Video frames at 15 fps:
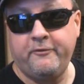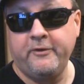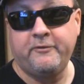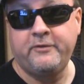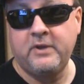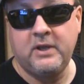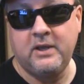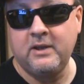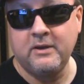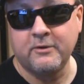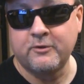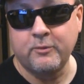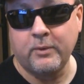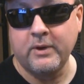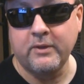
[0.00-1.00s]
15,
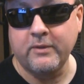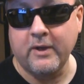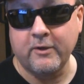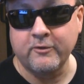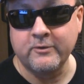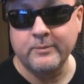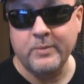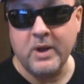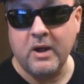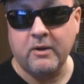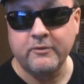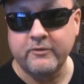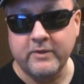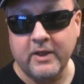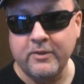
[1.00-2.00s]
or 20,000 pounds.